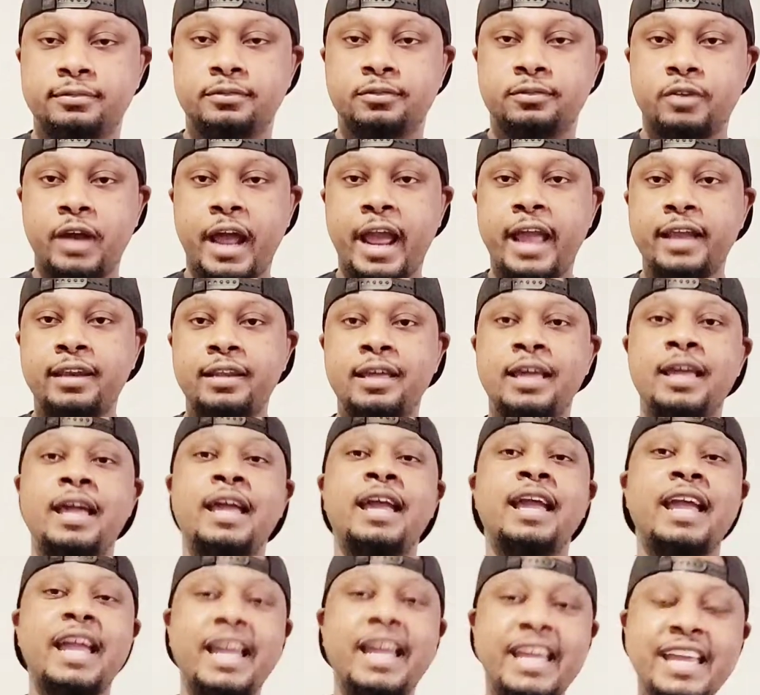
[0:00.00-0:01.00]
right?
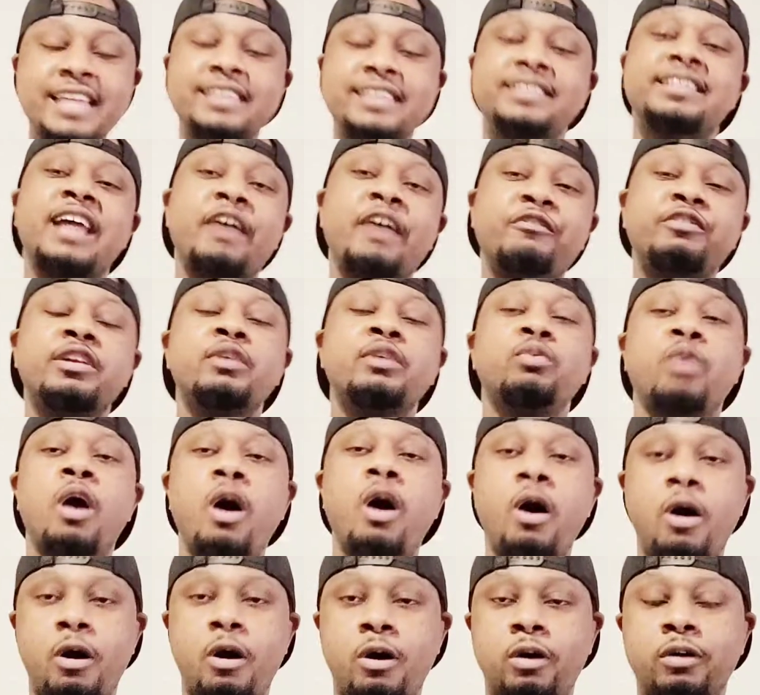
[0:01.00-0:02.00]
And he's definitely
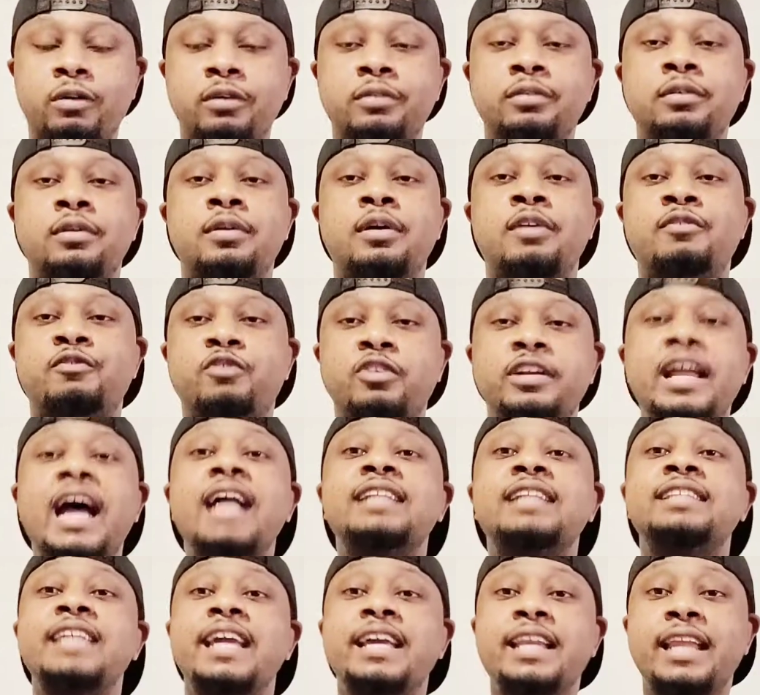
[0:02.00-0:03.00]
wrong for
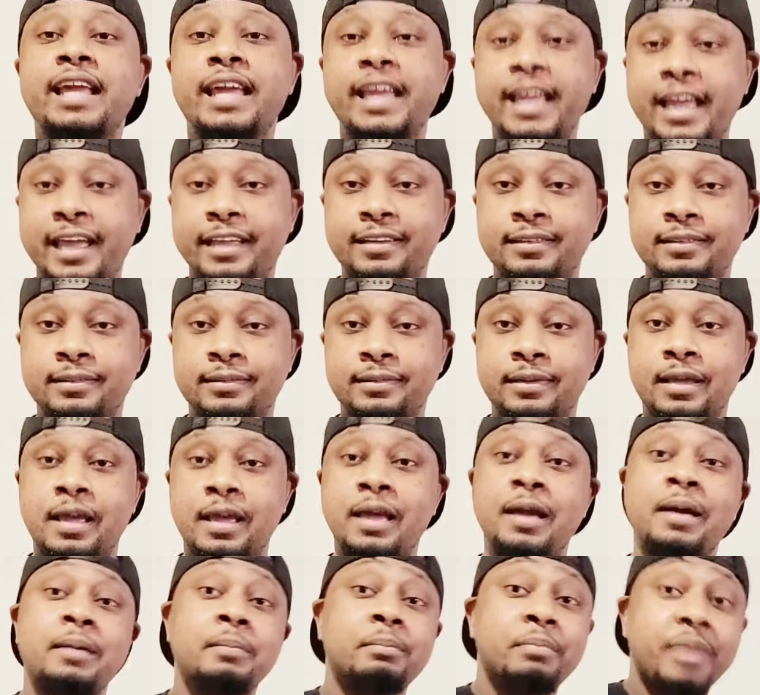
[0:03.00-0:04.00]
not taking the hint.
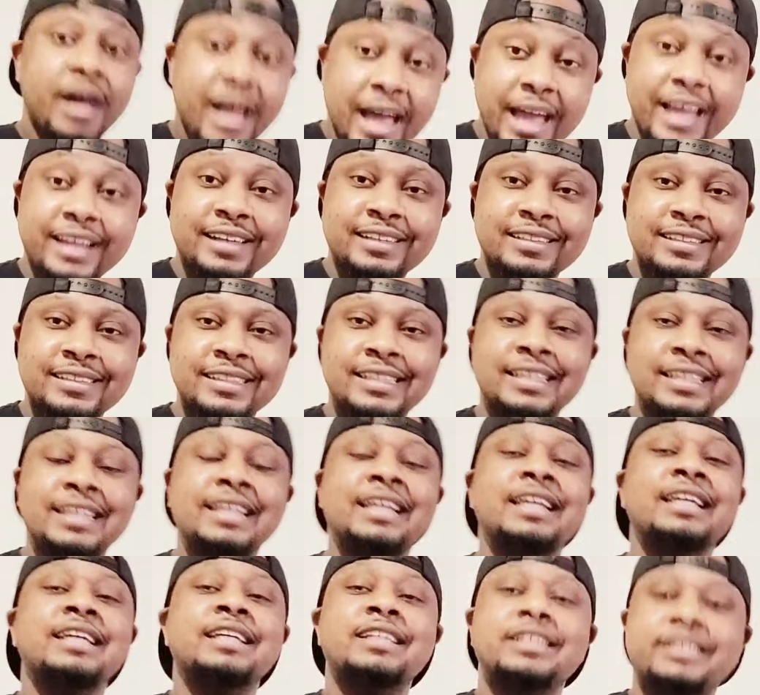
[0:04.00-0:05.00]
But
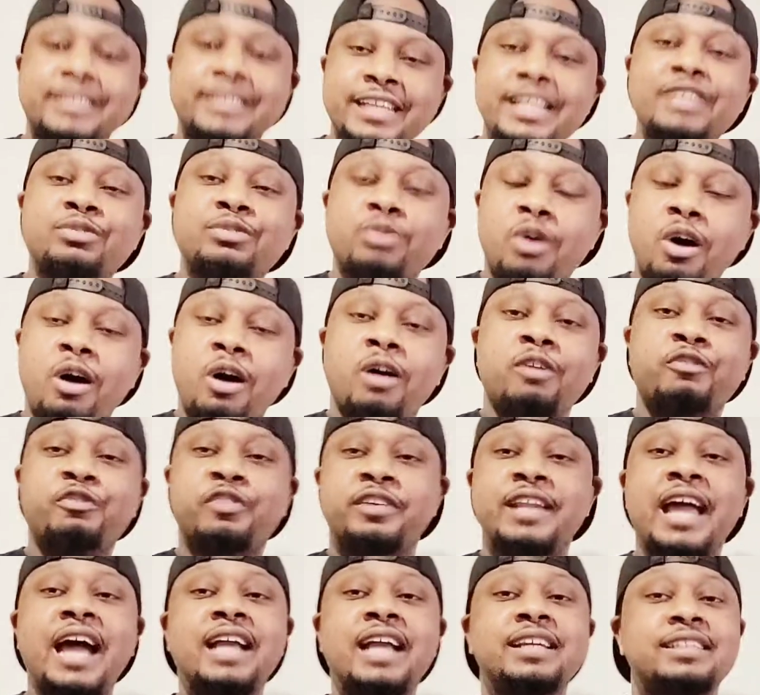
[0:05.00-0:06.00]
she's wrong
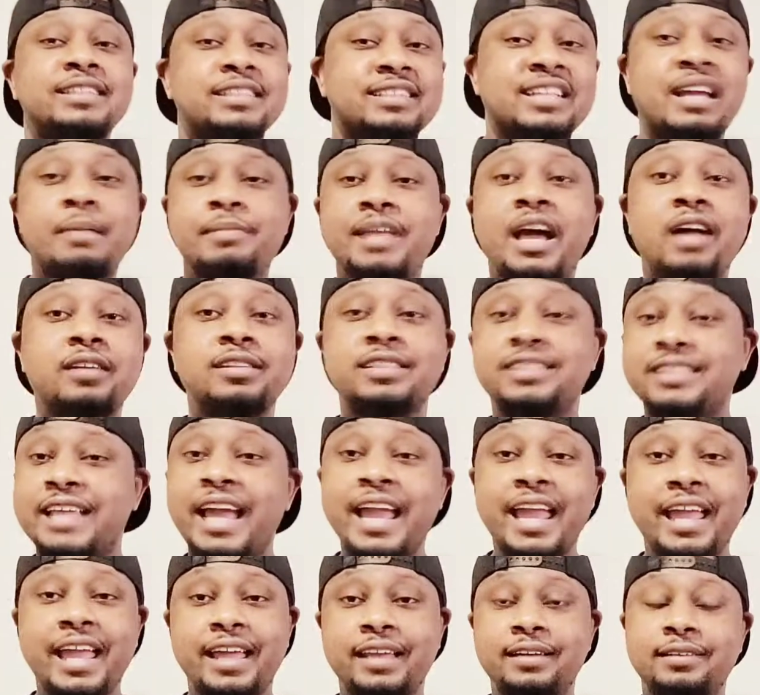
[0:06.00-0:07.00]
for not just coming out and
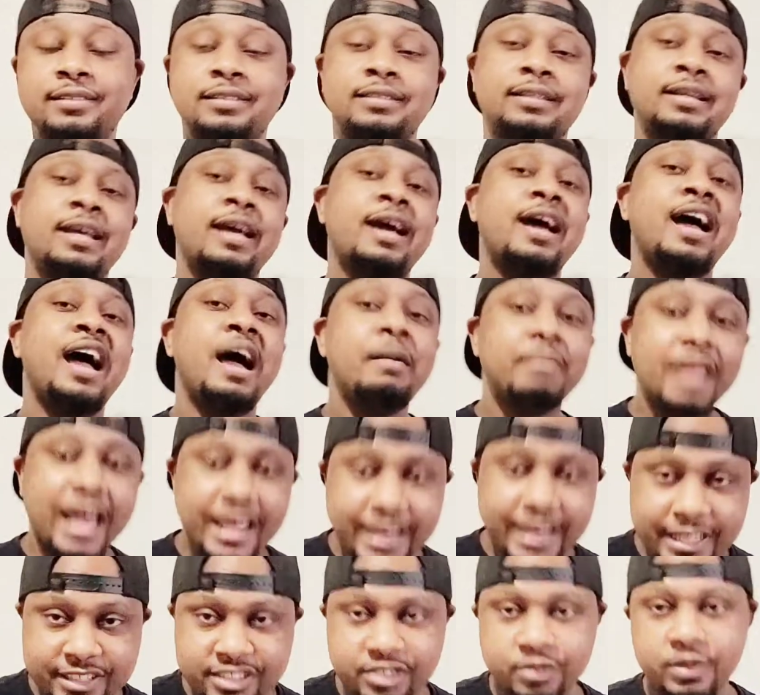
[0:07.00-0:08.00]
saying, I'm
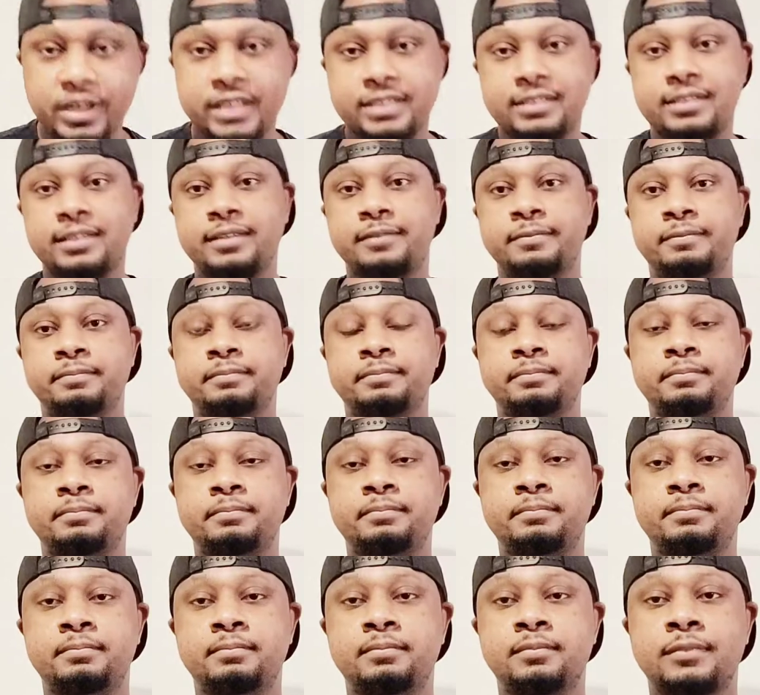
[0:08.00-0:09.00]
not interested.
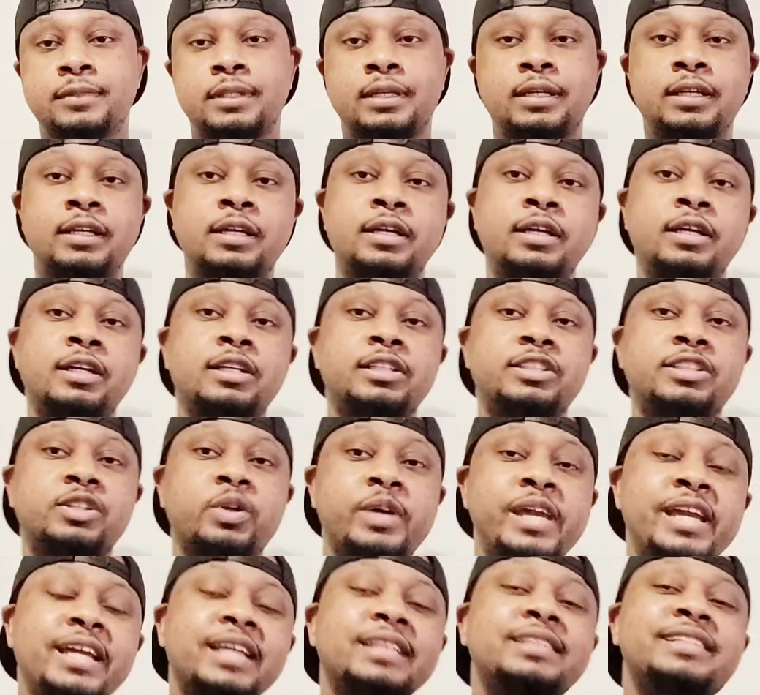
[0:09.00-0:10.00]
So
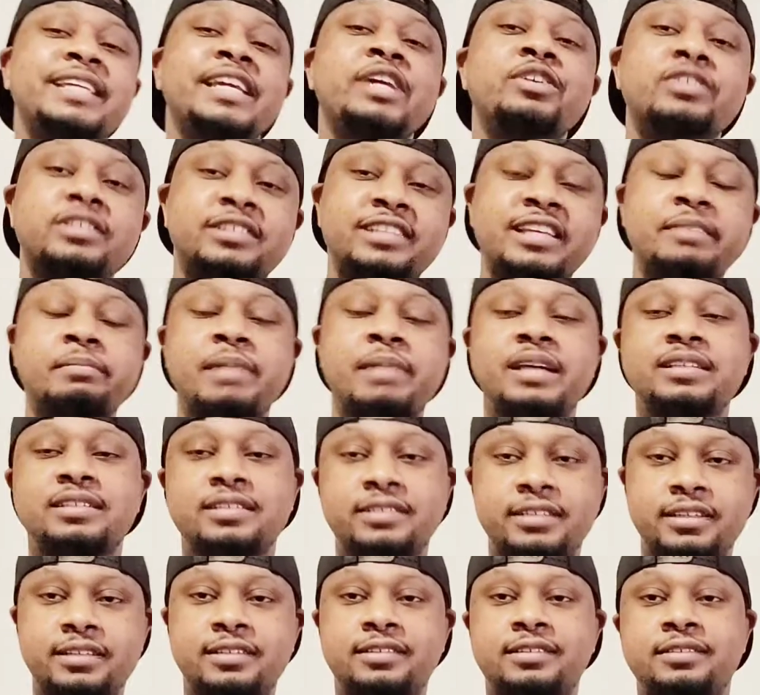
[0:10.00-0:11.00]
he continues to send
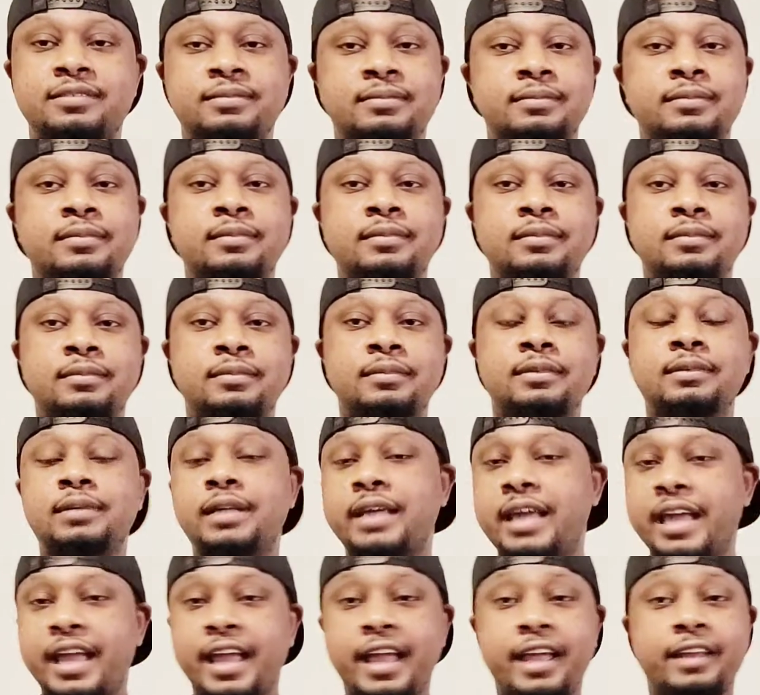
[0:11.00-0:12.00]
messages
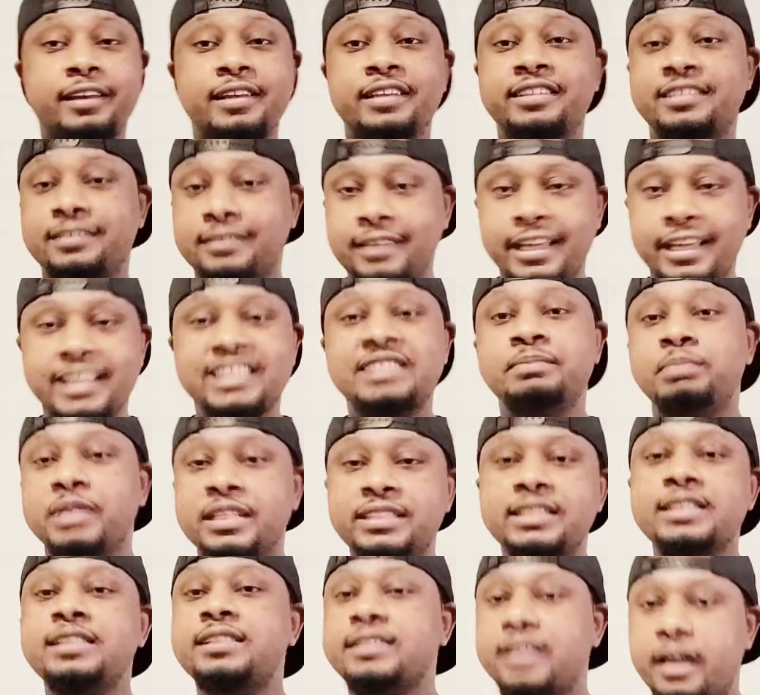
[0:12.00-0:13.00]
and it's
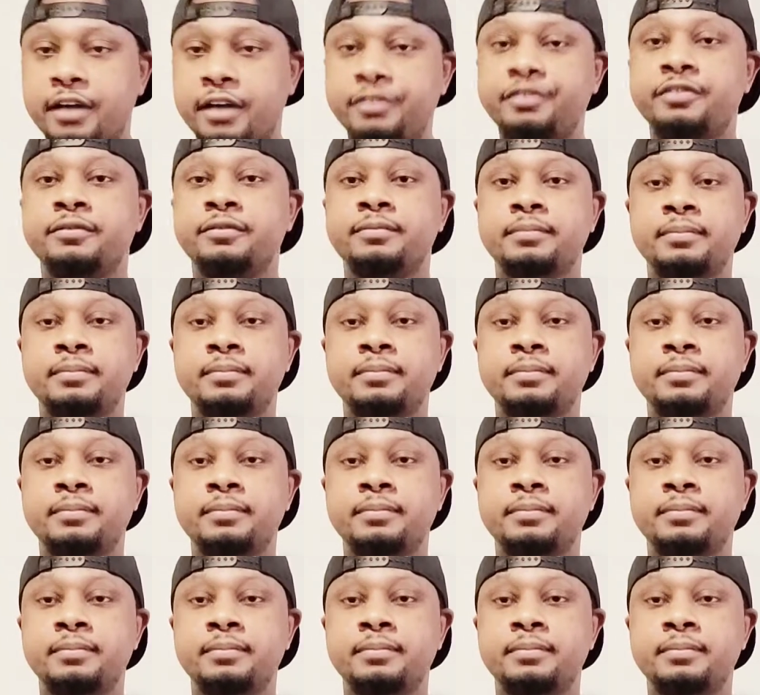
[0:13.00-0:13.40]
explicit stuff